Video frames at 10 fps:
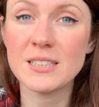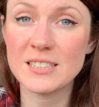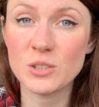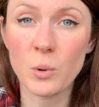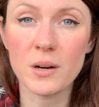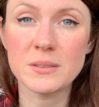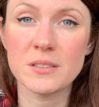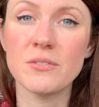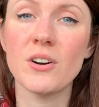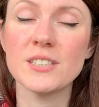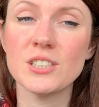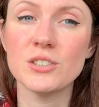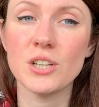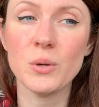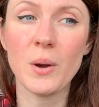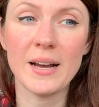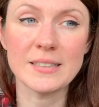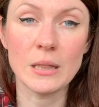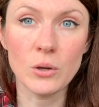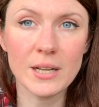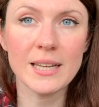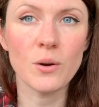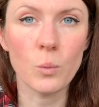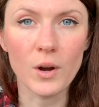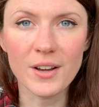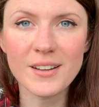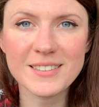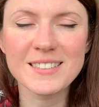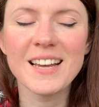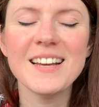This is what I was advised to do, and luckily it works.